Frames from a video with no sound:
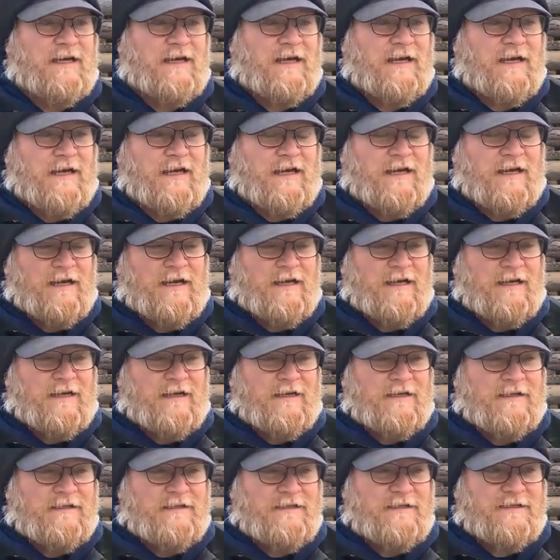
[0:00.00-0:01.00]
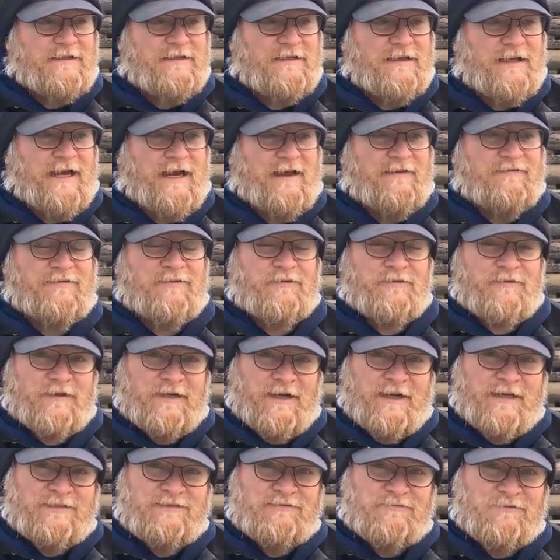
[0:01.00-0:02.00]
after
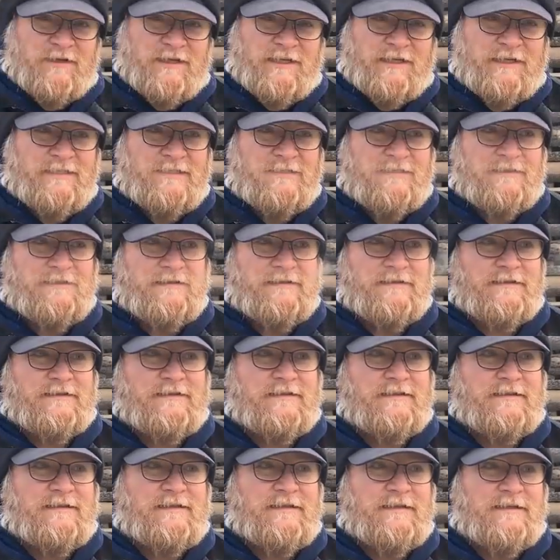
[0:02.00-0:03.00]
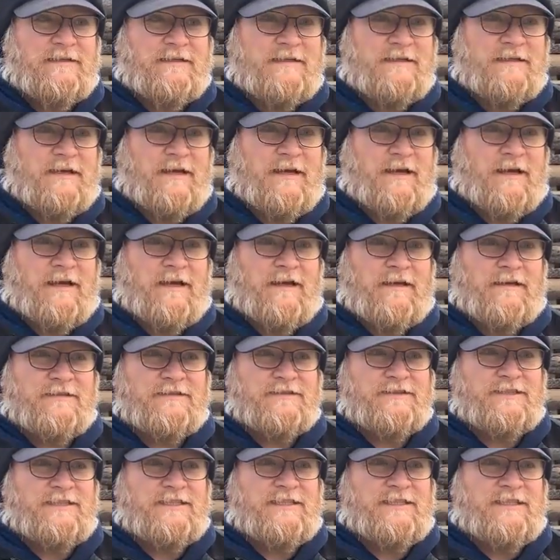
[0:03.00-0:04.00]
an x-ray,
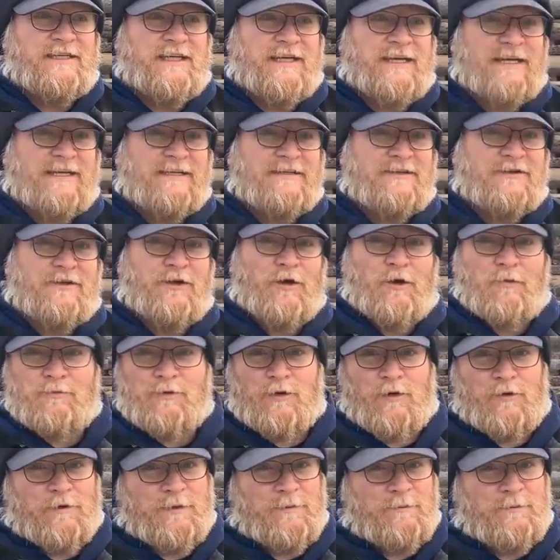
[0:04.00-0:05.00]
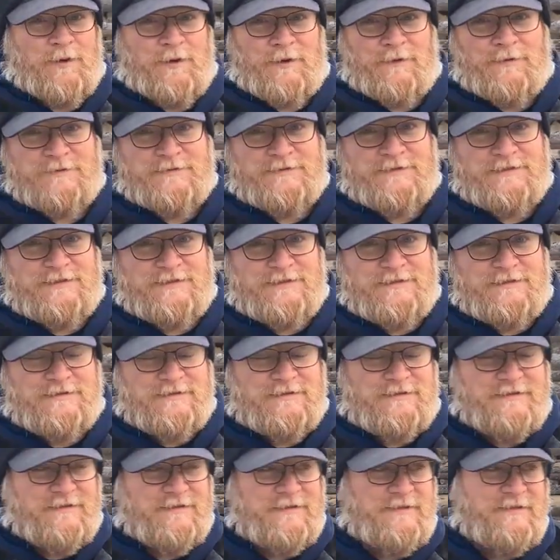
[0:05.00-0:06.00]
she had no broken bones.
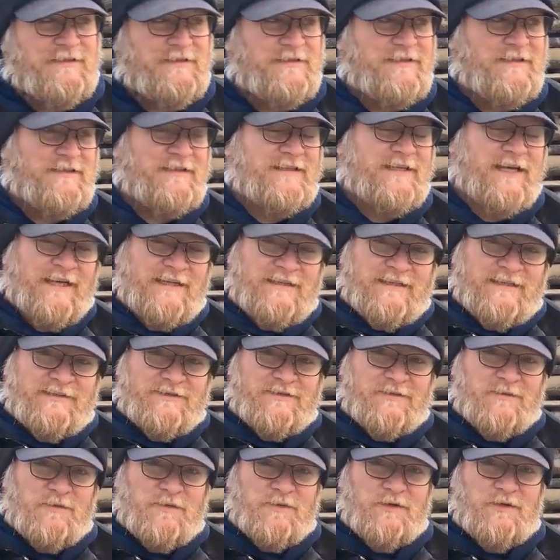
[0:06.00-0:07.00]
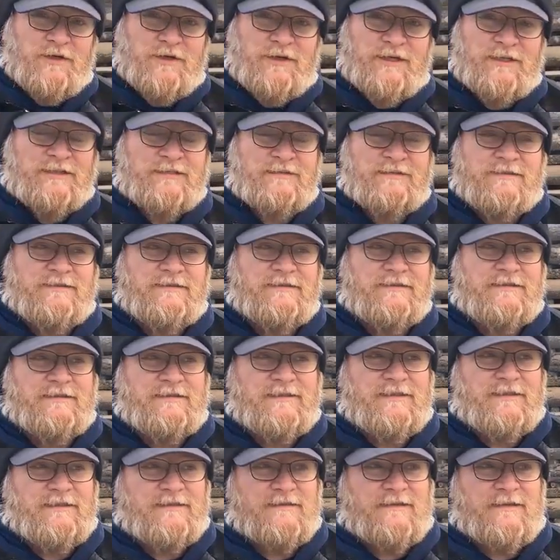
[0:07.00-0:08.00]
The tendons were good.
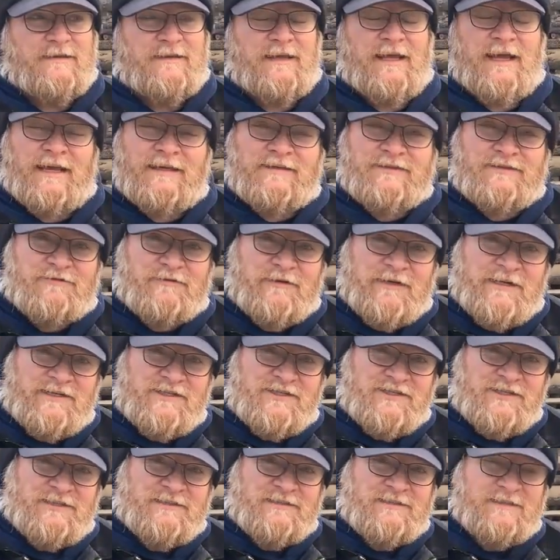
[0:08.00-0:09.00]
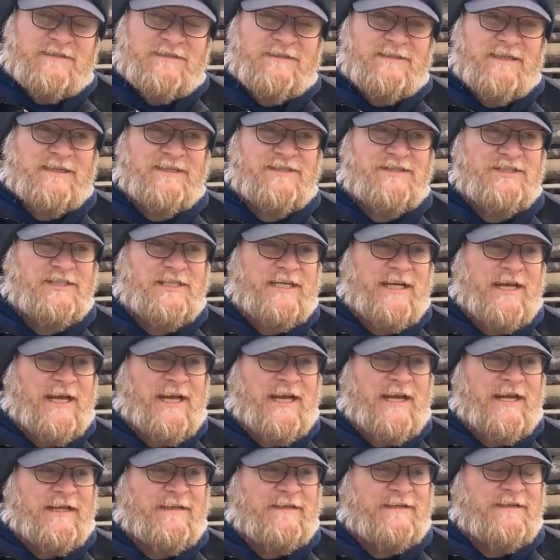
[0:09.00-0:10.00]
The lacerations that she
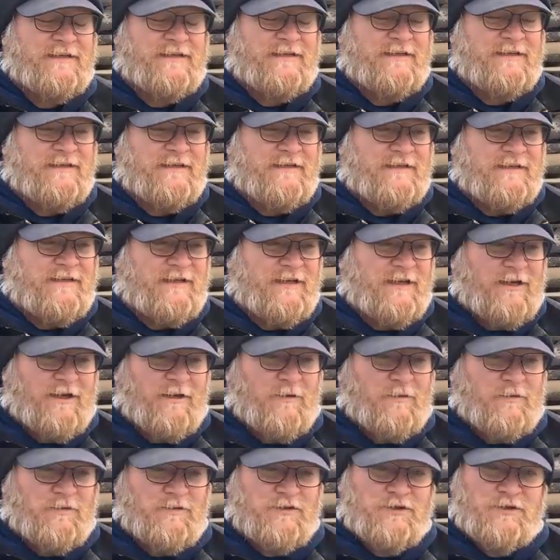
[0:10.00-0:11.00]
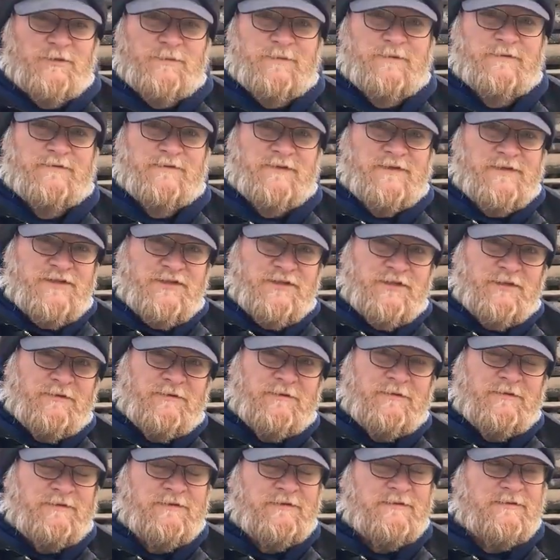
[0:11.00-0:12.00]
had were
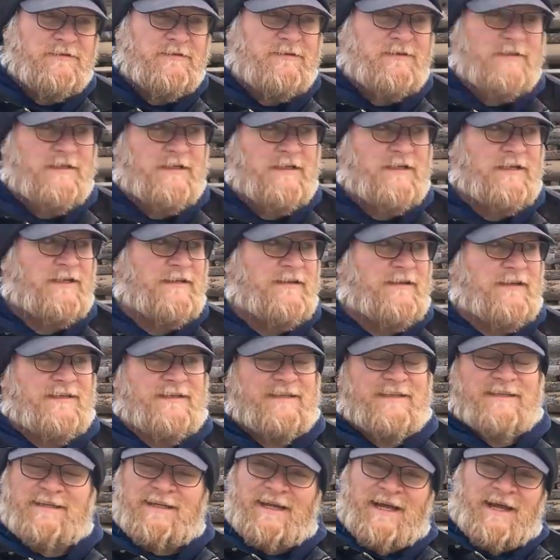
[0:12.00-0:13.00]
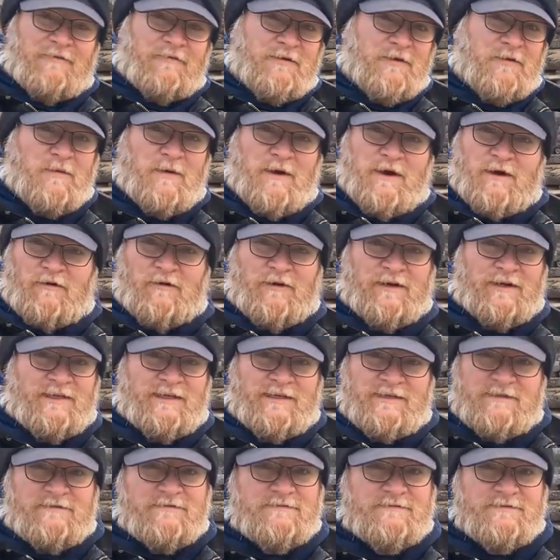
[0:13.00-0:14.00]
superficial. They did not require
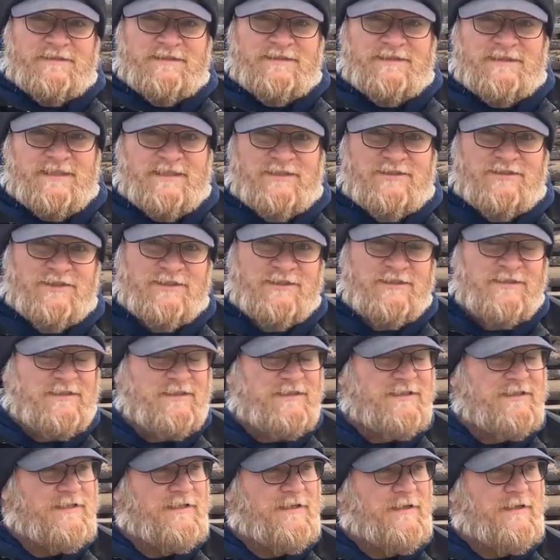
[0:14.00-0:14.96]
any stitches.